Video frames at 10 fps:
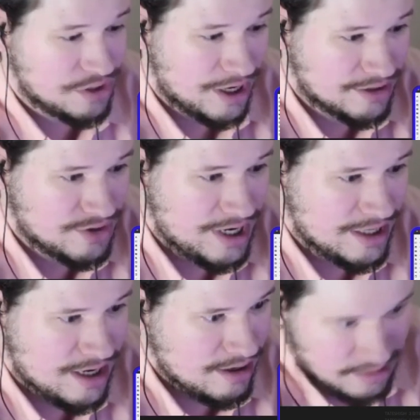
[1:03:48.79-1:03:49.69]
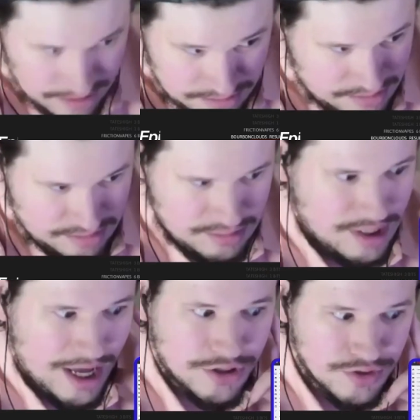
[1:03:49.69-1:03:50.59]
3 on there,
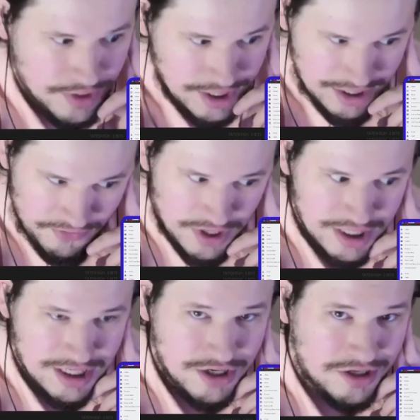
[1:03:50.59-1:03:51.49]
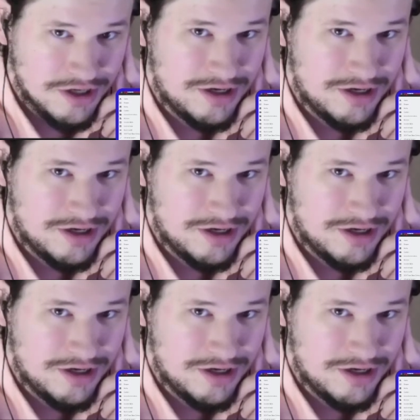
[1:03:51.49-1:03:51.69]
that looks really fucking good.